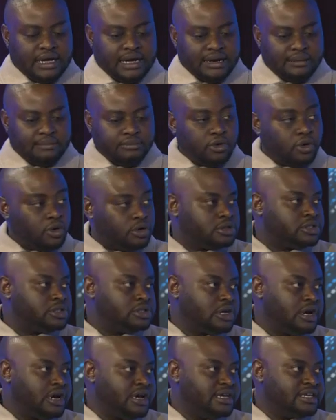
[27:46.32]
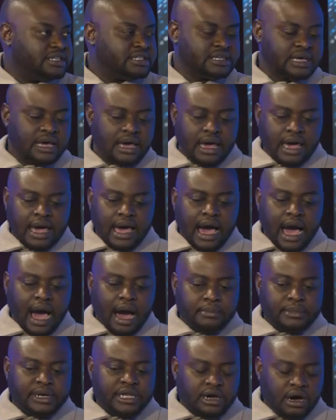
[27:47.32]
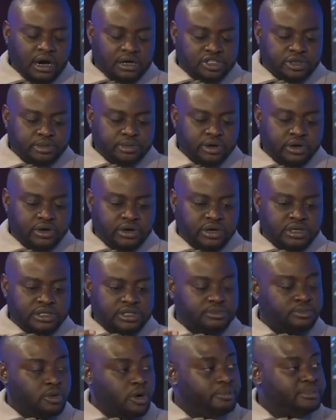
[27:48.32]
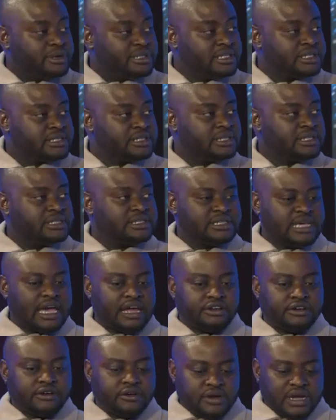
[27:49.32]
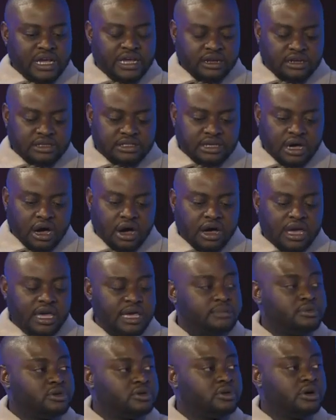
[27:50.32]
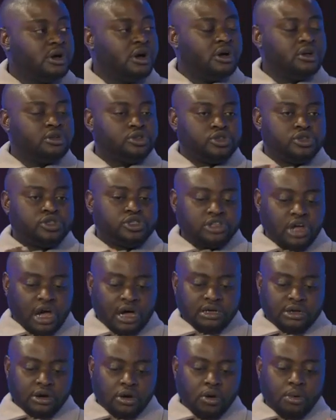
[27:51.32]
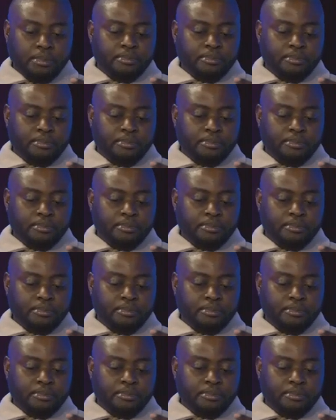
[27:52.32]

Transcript: North Star, is how many entrepreneurs, small businesses, and creators are able to start or